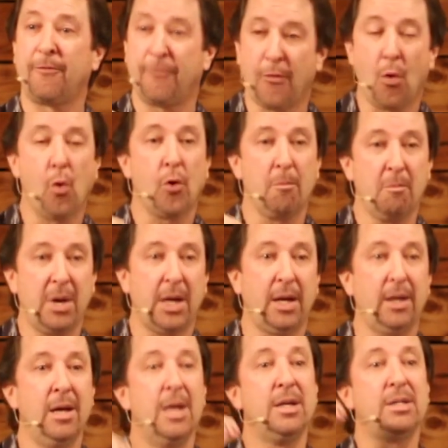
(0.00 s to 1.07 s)
for
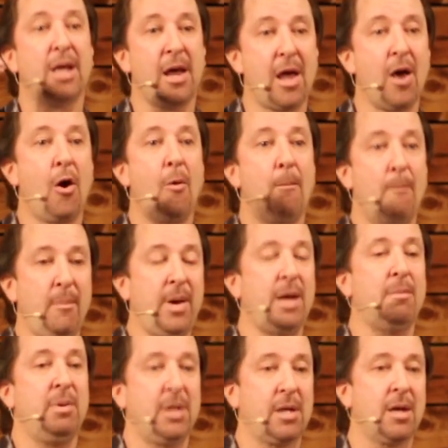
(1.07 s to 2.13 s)
me to help
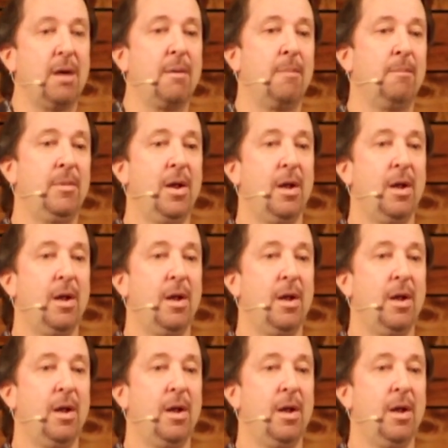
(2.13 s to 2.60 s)
me become